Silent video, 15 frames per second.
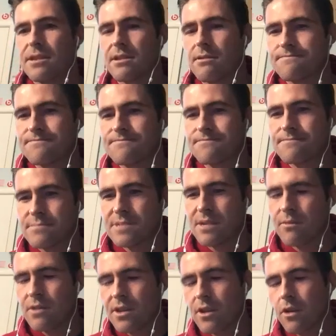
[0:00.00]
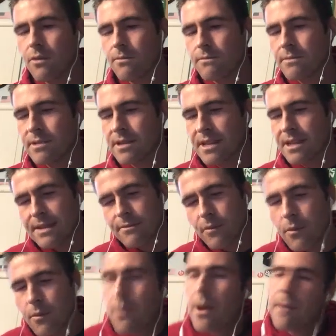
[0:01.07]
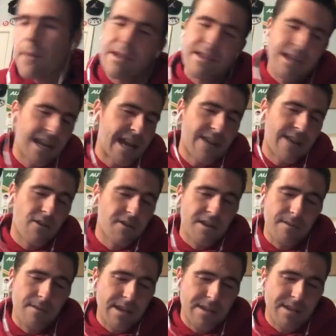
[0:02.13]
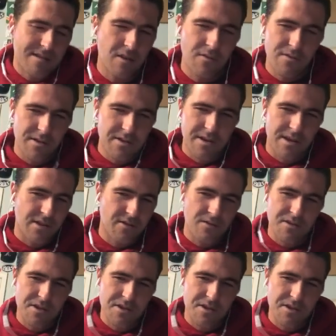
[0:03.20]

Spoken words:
So I really hope, and we're probably going to have a hard time getting the COVID under control.